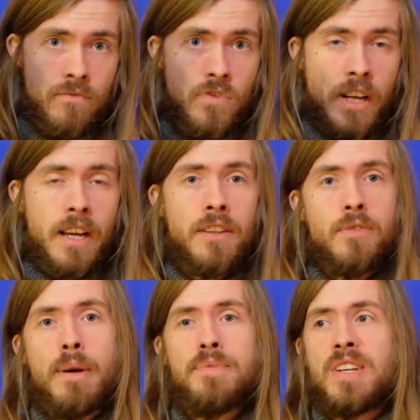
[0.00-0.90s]
check out the
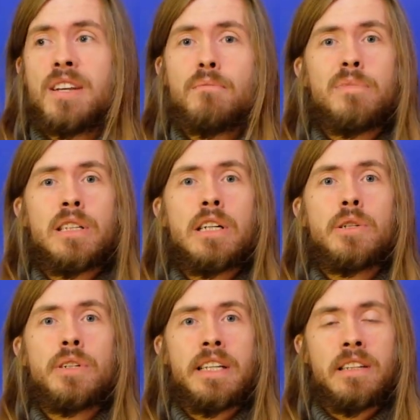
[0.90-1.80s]
website
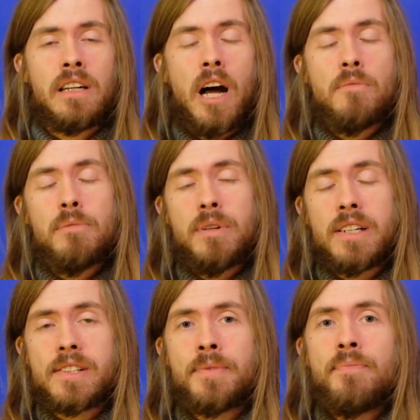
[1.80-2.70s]
below in the comment
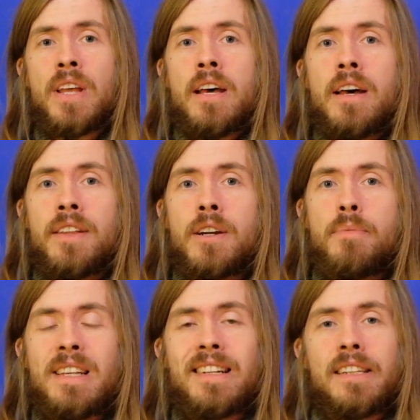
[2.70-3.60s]
box. Uh, there are
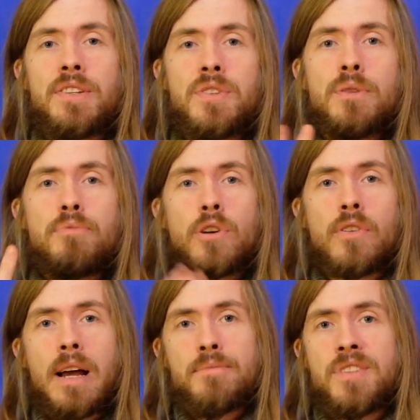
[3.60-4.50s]
basically two
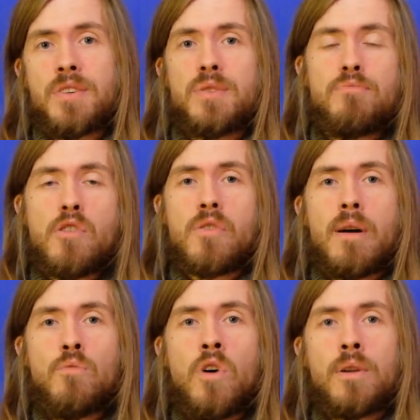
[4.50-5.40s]
programs. There's
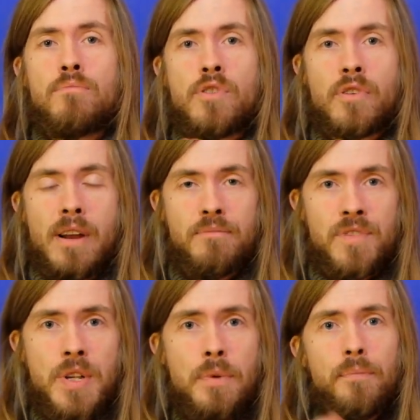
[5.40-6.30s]
program one, program
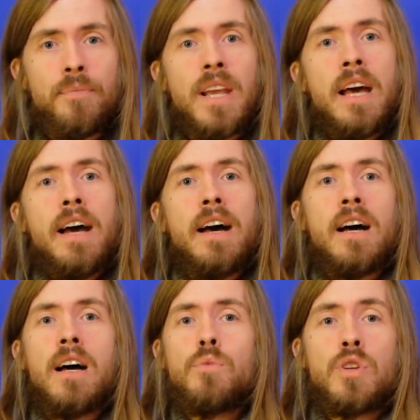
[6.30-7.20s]
two.
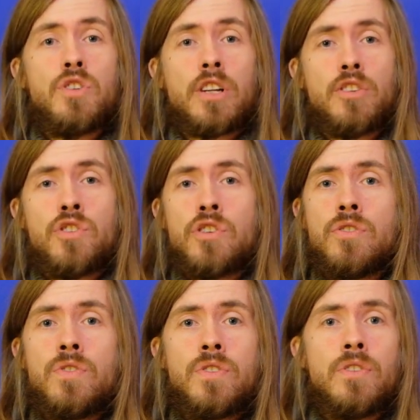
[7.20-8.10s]
Uh, which you can
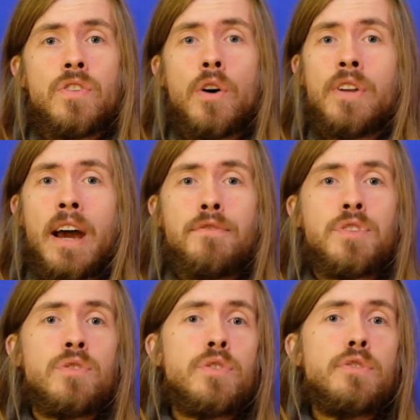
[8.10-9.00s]
choose. You don't have
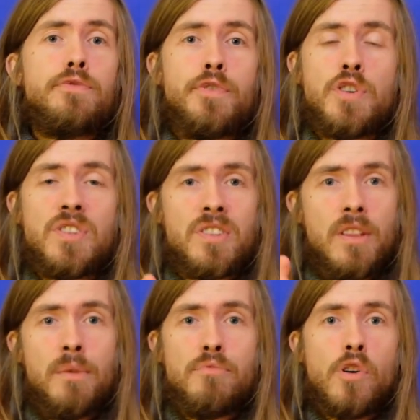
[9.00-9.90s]
to do
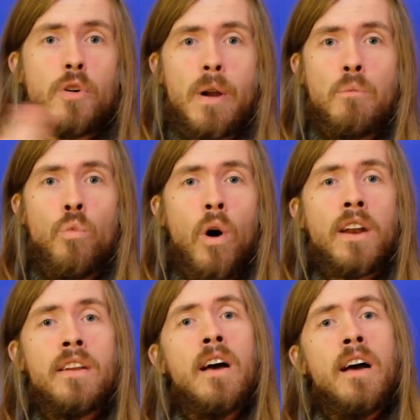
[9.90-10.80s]
first the program
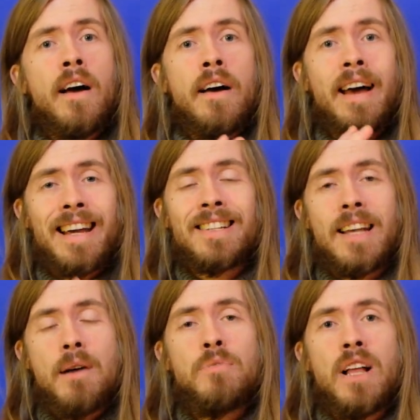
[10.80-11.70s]
one uh,
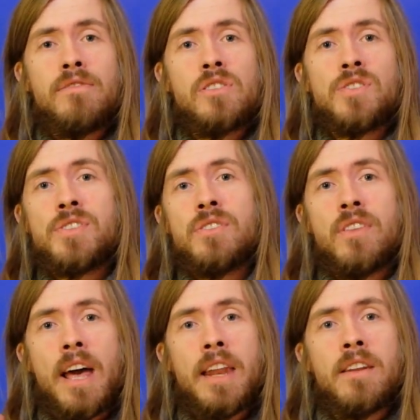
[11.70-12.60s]
exam level to
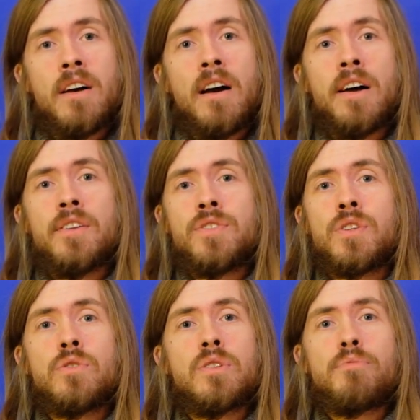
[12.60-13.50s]
then uh,
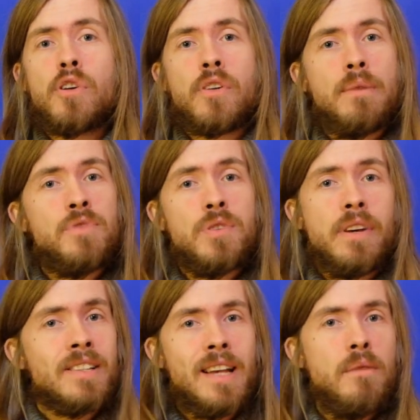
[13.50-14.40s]
do the program two
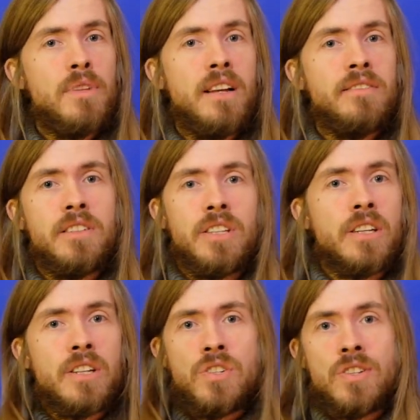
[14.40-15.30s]
exam level. You
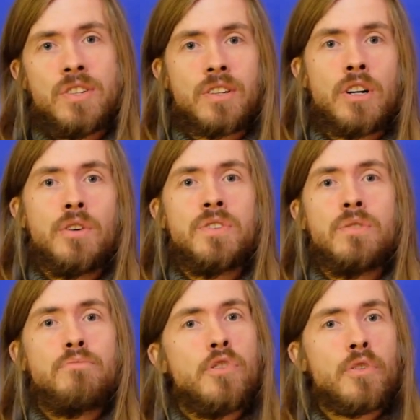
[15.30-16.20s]
can just go
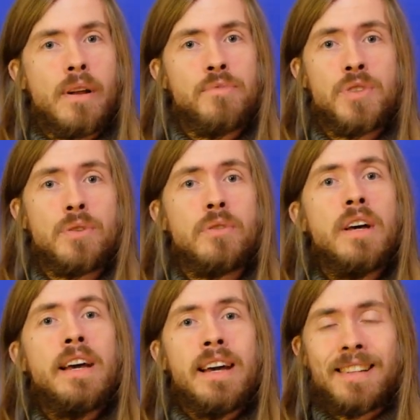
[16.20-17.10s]
to program two
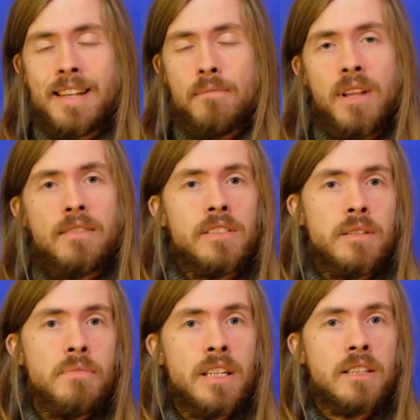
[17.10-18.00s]
exam level
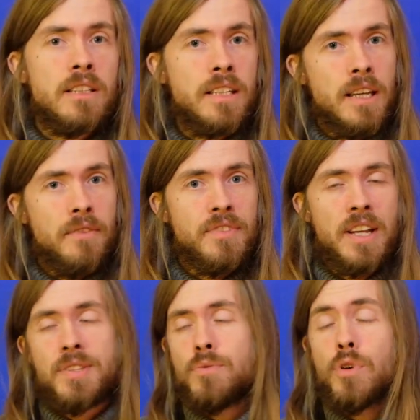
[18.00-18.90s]
immediately if
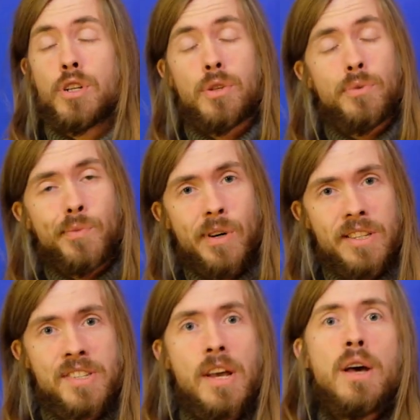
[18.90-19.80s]
that's what you
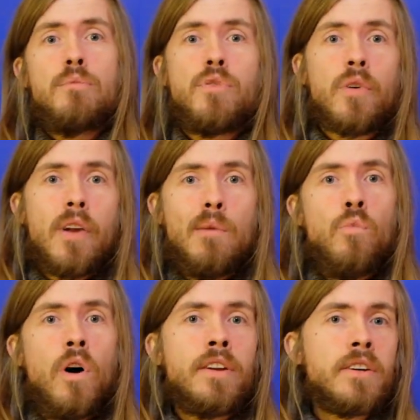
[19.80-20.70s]
want. Program
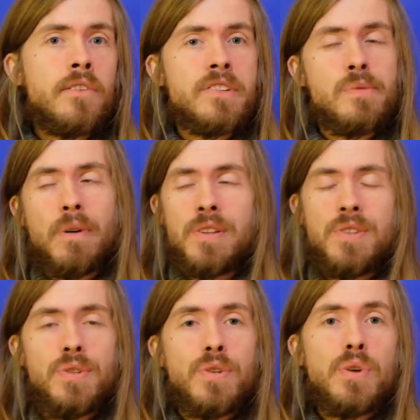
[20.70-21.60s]
one
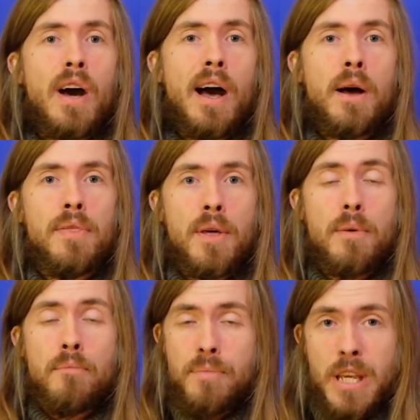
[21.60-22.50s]
corresponds to uh,
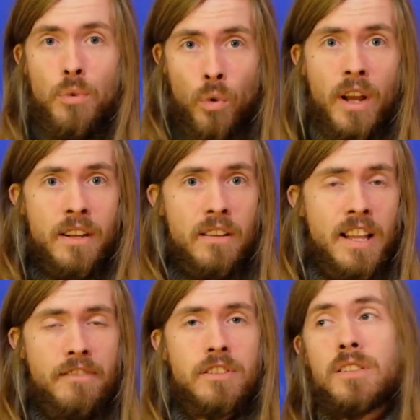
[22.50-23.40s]
the B1
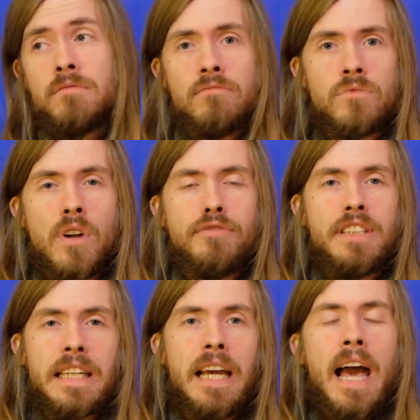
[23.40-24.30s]
level
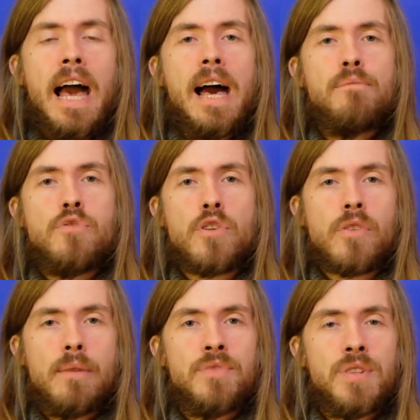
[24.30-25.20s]
roughly, and
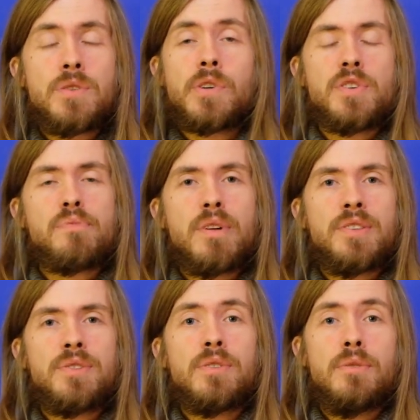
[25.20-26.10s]
program two
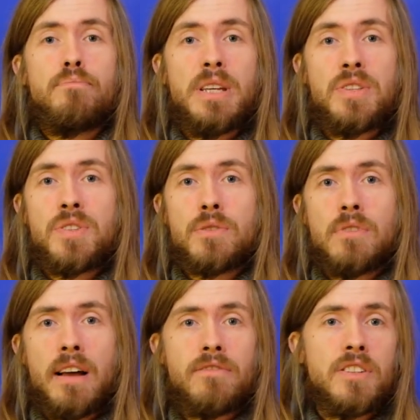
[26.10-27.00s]
corresponds to the B2
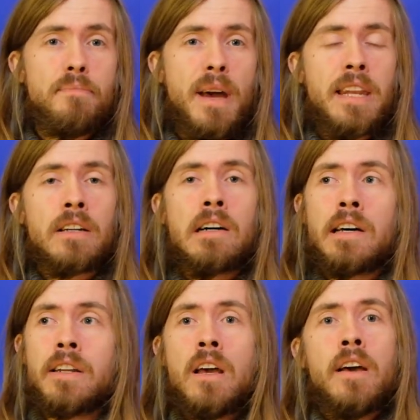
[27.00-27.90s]
level. Depending
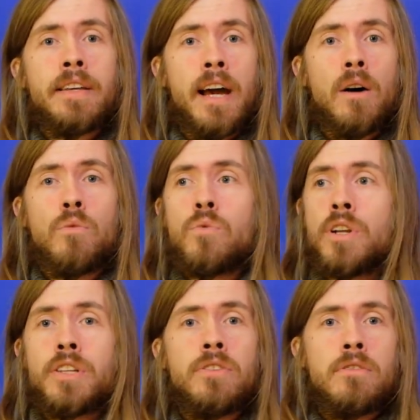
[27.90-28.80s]
on yeah
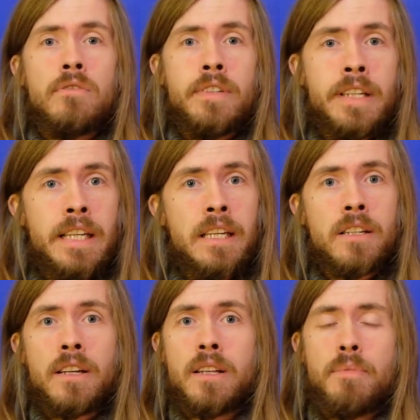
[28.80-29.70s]
what you
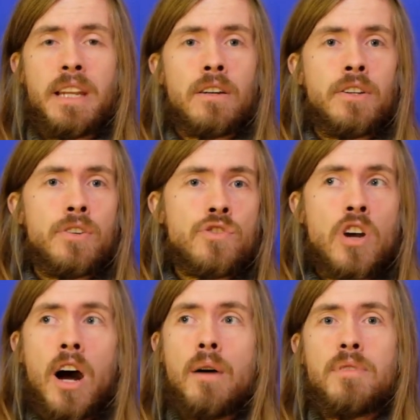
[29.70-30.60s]
need, uh, depending on your
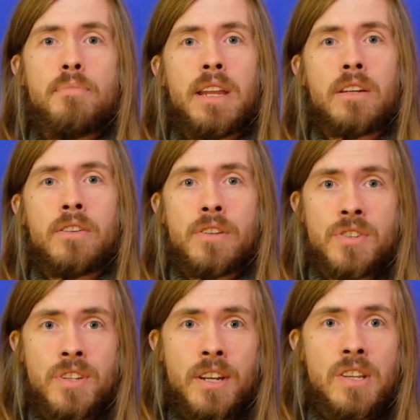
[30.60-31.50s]
job, depending on your
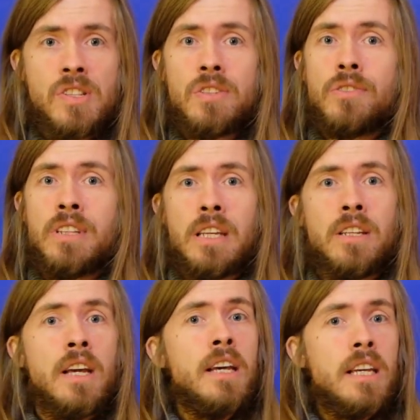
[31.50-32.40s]
studies, you'll need
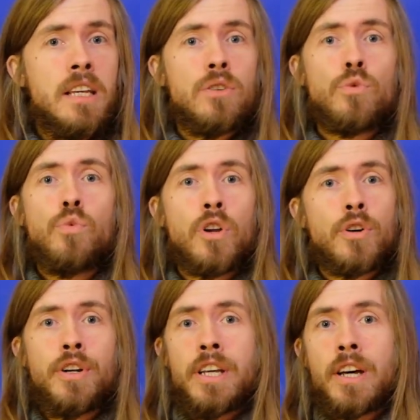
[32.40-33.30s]
either one
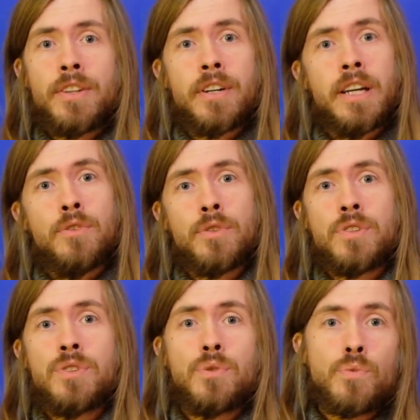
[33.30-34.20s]
or the other in order to